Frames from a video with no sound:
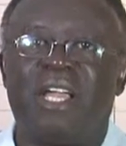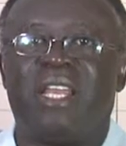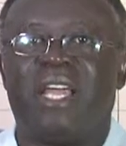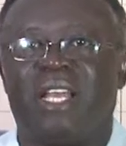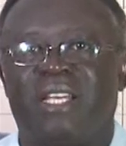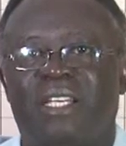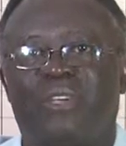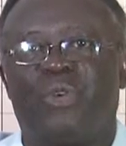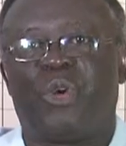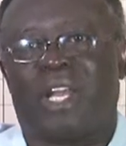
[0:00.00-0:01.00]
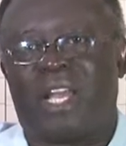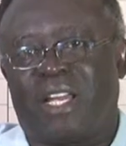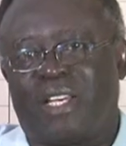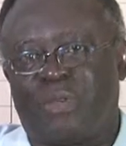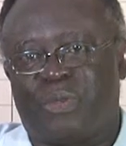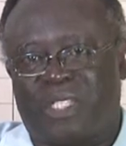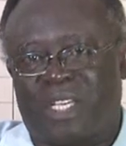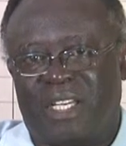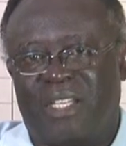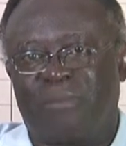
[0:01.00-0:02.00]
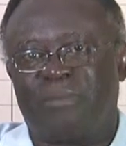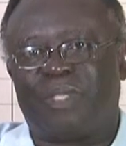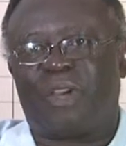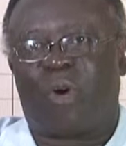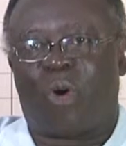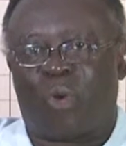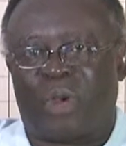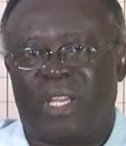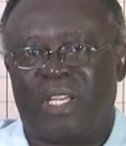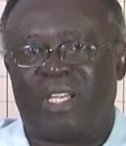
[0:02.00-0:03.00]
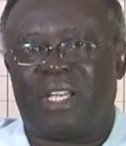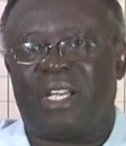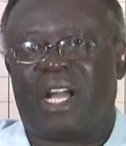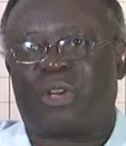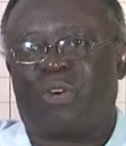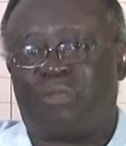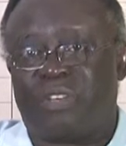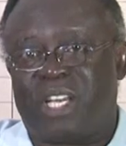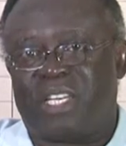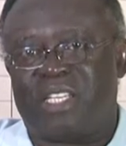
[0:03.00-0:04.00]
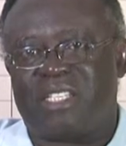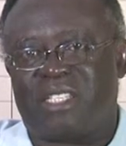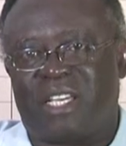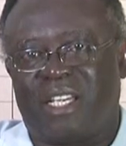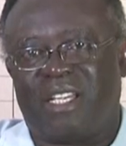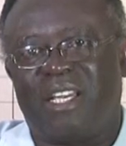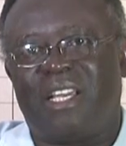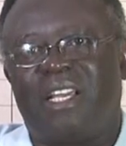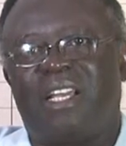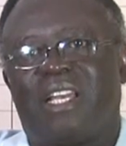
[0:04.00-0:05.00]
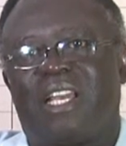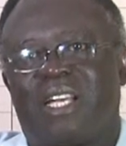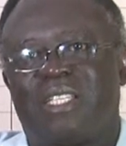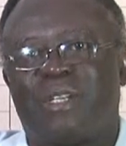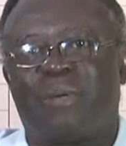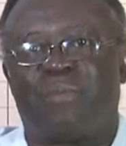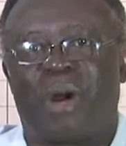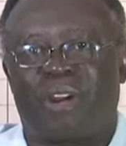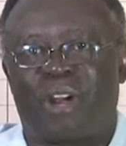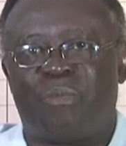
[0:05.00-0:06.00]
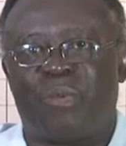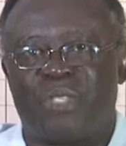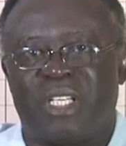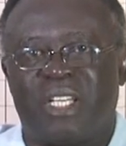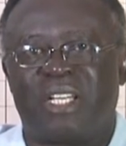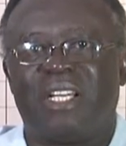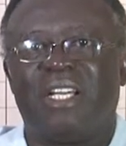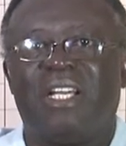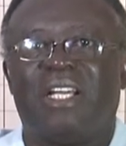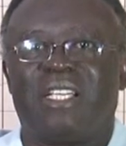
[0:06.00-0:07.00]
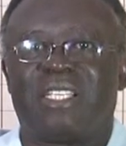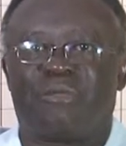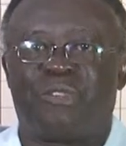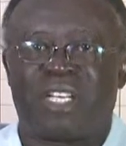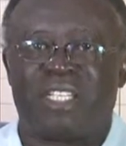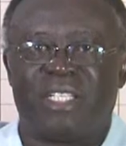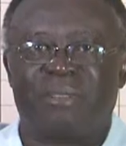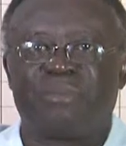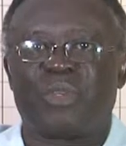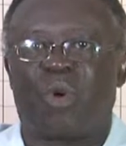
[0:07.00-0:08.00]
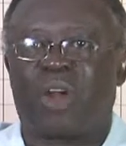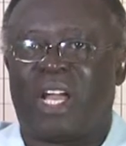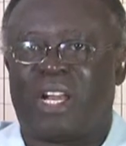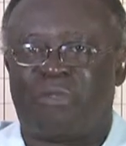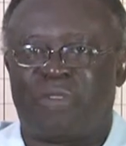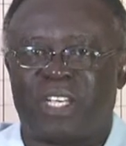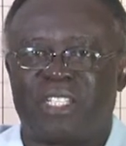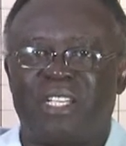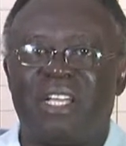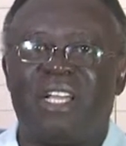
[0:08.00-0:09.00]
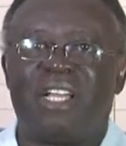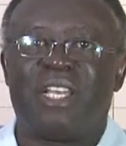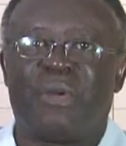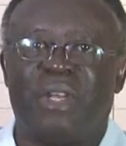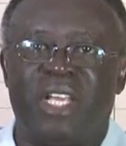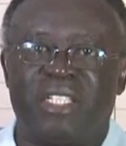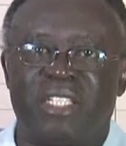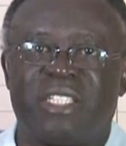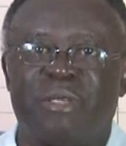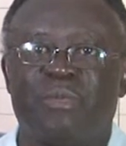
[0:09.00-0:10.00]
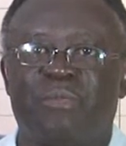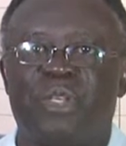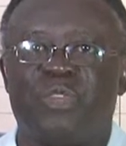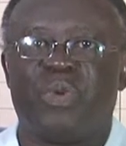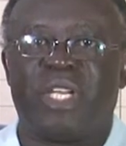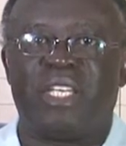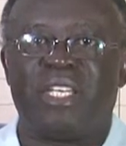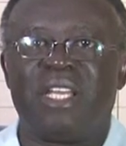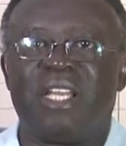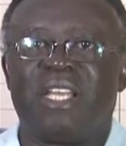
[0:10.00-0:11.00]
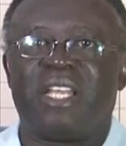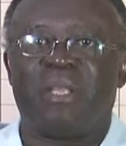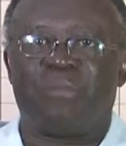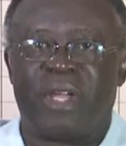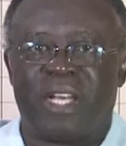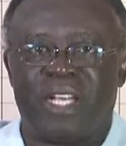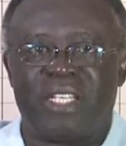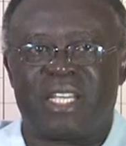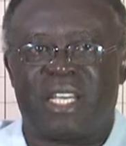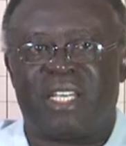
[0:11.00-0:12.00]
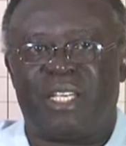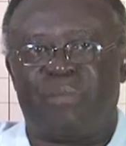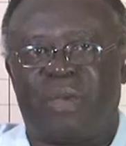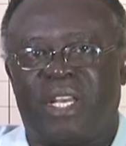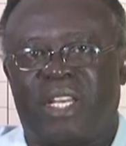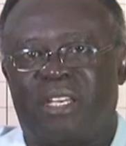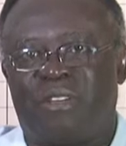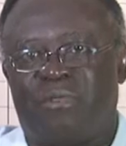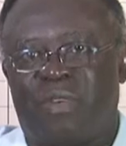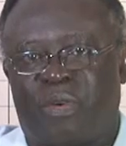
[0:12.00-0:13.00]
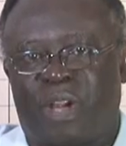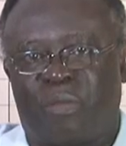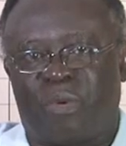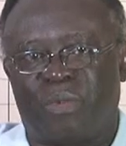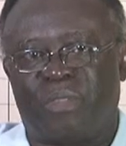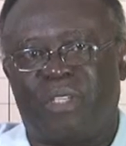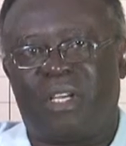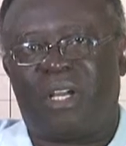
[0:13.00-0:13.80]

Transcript: then you are likely to say, or we can confidently say, that background music is affecting or can affect the relationship between the dependent and independent variables.